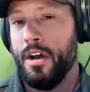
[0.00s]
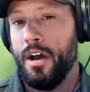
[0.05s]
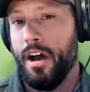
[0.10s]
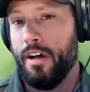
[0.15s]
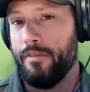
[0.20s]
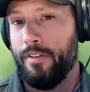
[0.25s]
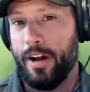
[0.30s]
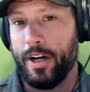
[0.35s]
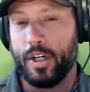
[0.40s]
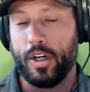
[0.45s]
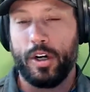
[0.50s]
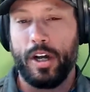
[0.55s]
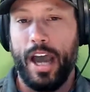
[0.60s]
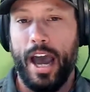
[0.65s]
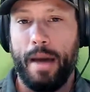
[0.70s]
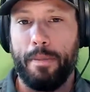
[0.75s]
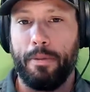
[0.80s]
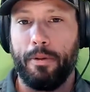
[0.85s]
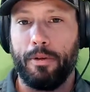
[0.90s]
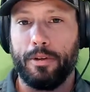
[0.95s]
a venture
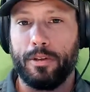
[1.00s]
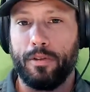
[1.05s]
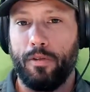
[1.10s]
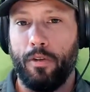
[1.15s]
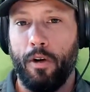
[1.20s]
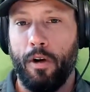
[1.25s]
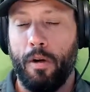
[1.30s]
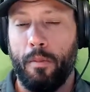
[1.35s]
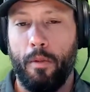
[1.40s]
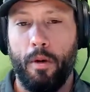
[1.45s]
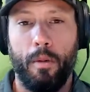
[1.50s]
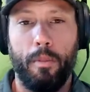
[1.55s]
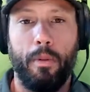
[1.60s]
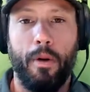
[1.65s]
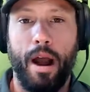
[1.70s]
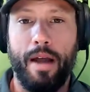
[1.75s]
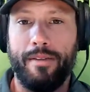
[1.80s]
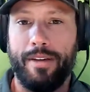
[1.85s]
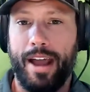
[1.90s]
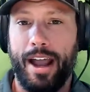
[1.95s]
capitalist firm or a
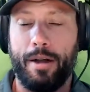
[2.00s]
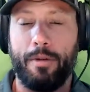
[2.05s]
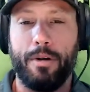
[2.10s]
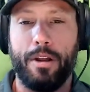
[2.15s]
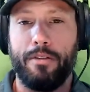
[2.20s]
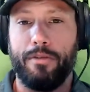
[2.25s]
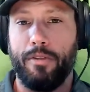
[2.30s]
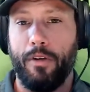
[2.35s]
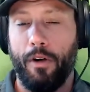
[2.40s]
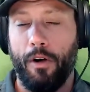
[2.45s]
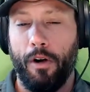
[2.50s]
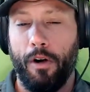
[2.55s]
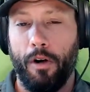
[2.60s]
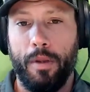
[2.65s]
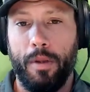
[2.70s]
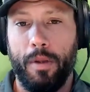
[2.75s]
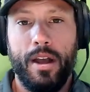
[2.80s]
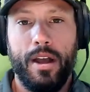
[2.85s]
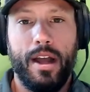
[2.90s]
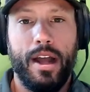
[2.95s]
private equity firm
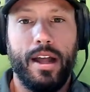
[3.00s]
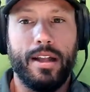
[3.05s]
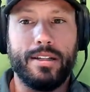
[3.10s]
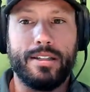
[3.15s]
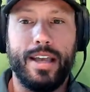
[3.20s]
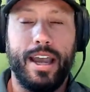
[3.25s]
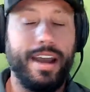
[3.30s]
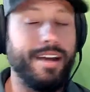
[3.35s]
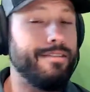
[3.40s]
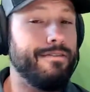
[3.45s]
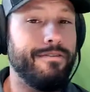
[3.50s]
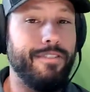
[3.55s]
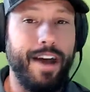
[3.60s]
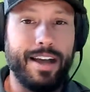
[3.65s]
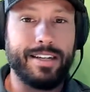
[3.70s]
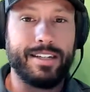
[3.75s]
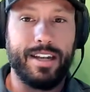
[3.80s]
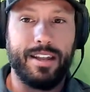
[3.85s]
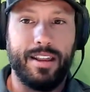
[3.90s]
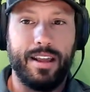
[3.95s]
and say,
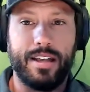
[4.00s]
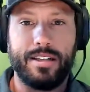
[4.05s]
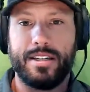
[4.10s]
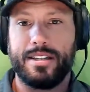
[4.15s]
invest in this.